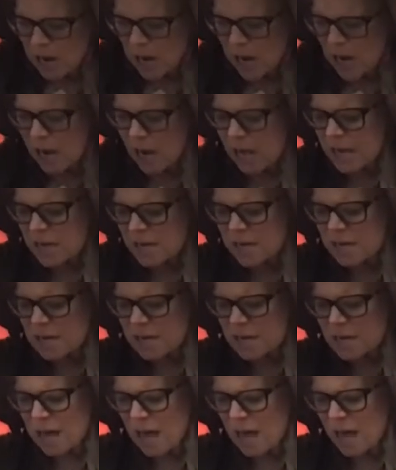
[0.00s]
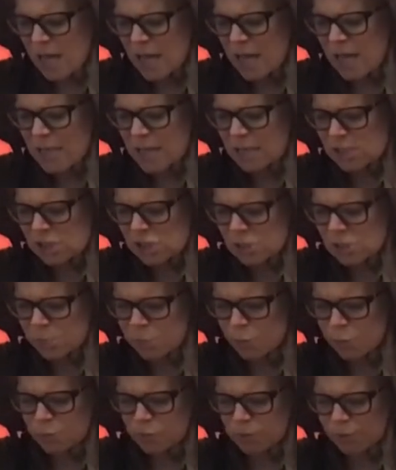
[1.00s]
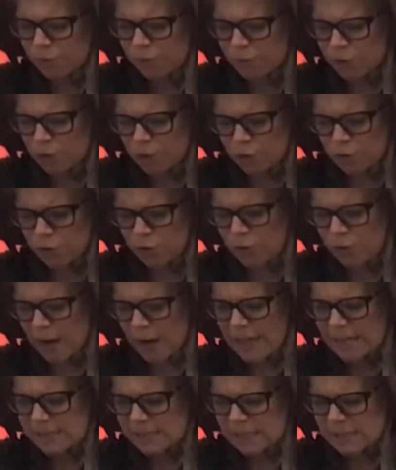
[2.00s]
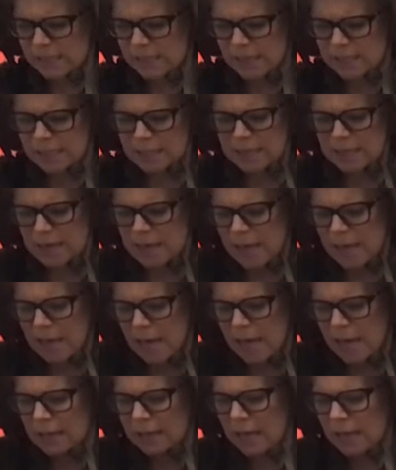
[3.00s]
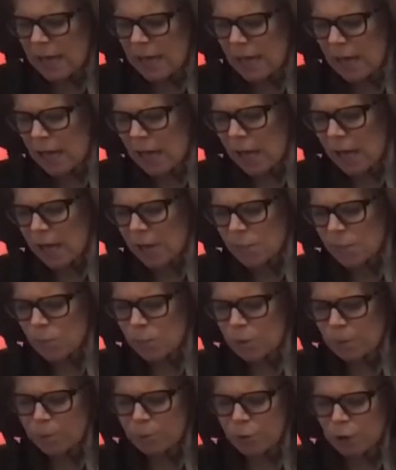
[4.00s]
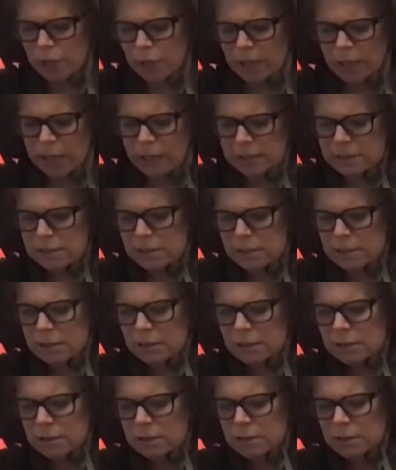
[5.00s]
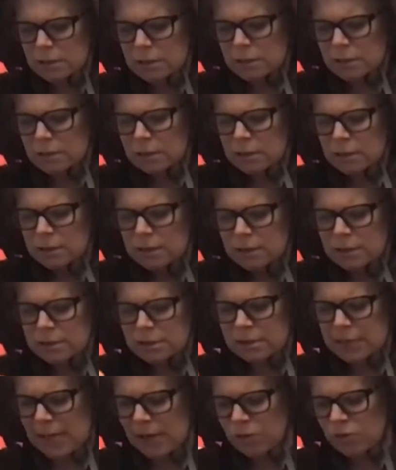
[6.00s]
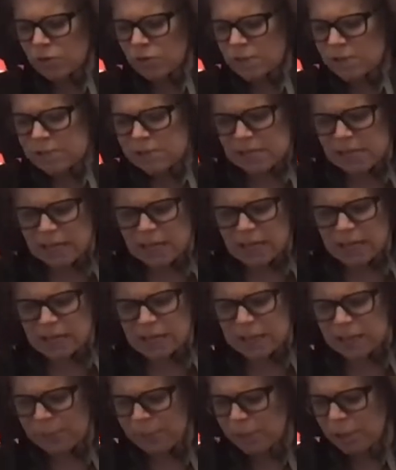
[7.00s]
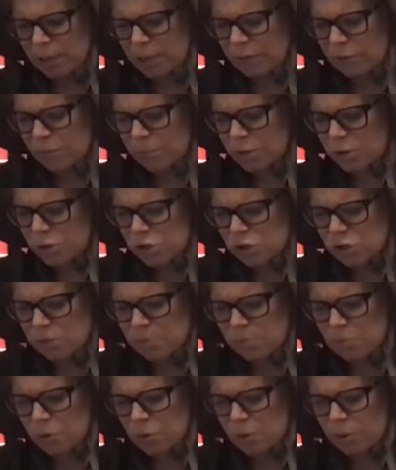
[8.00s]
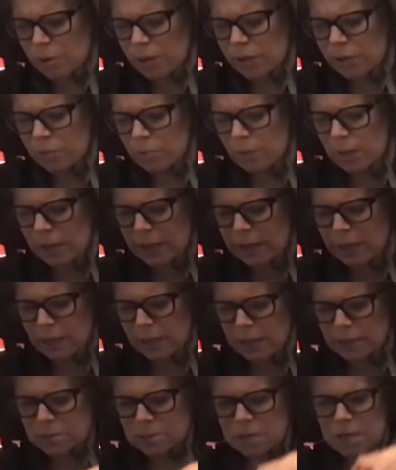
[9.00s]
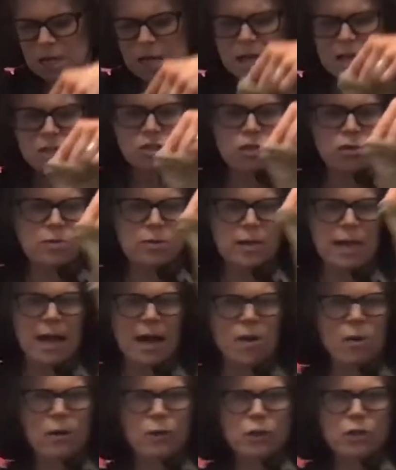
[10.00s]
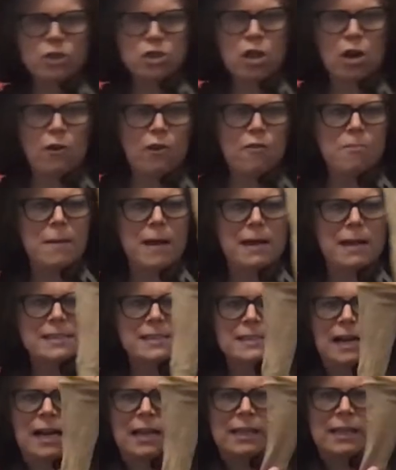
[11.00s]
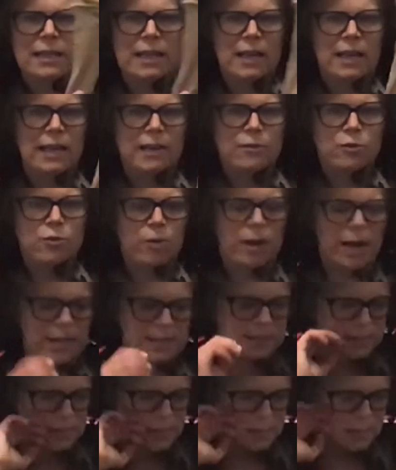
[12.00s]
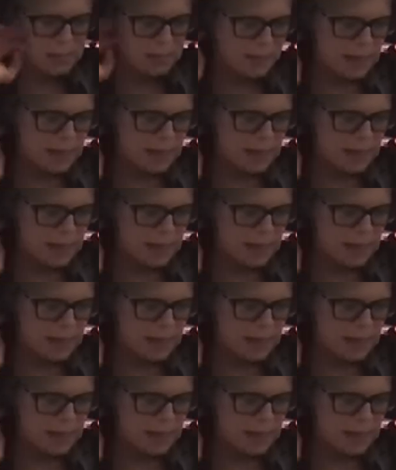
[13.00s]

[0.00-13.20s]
a nice spoonful of the grass seed, and I will put it down the stocking. I might even put some more in. Why not? So now at the toe of my stocking, I have grass seed.